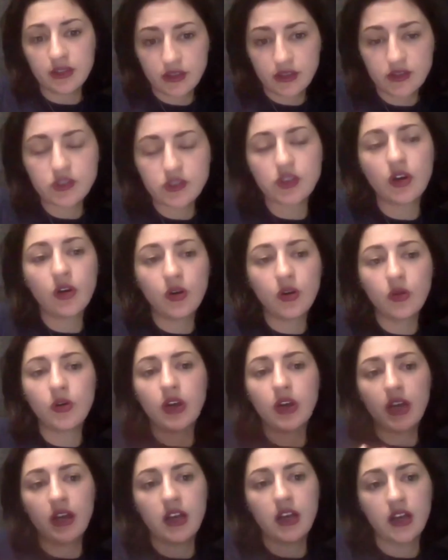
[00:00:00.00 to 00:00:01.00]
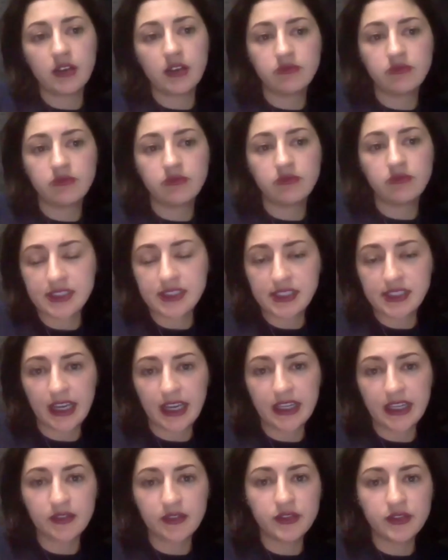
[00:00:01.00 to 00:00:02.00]
So that's
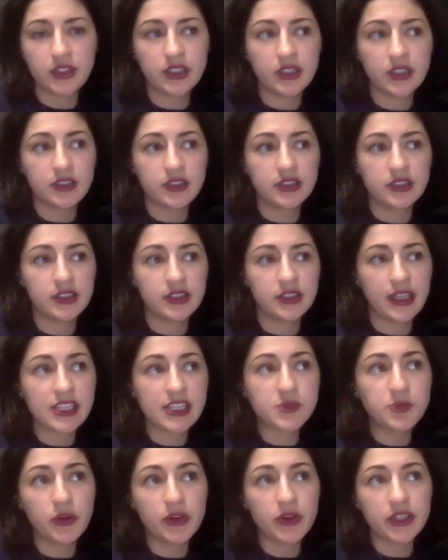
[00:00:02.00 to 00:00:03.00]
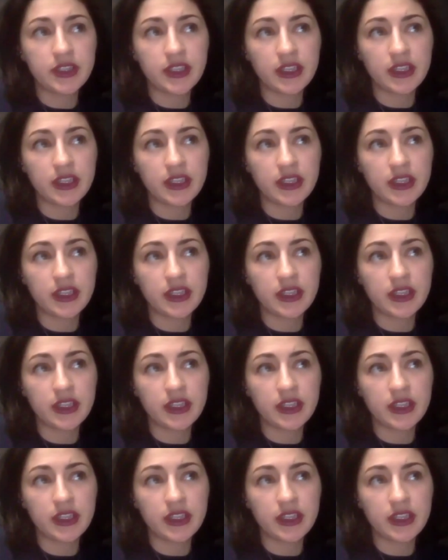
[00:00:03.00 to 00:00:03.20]
kind of the next point.